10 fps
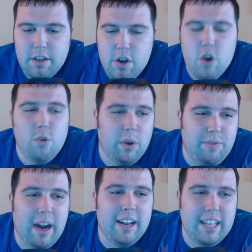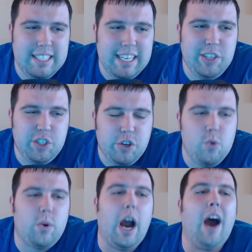new revitalization,
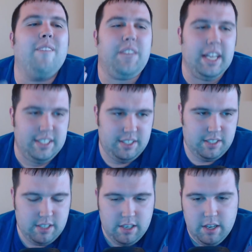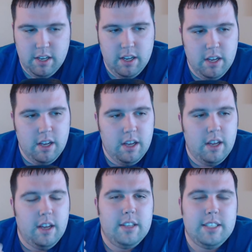new confidence
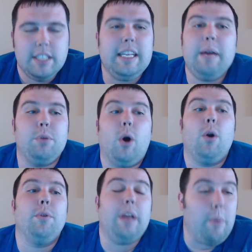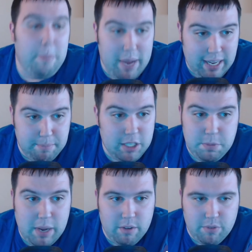to Sam Darnold, that would make it
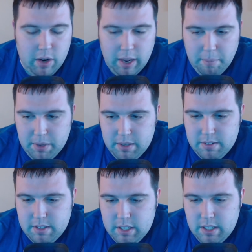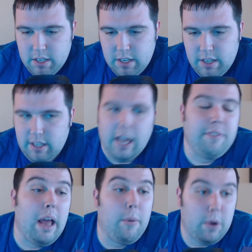much better for him
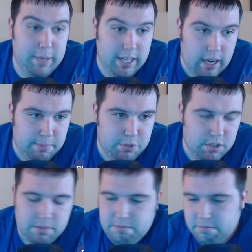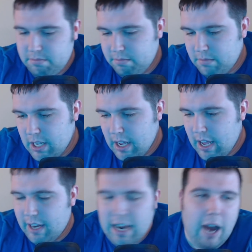if that were to be an option.
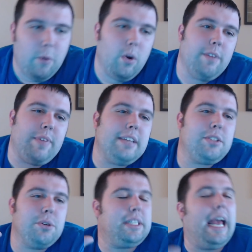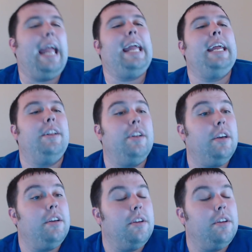Now, I would have entertained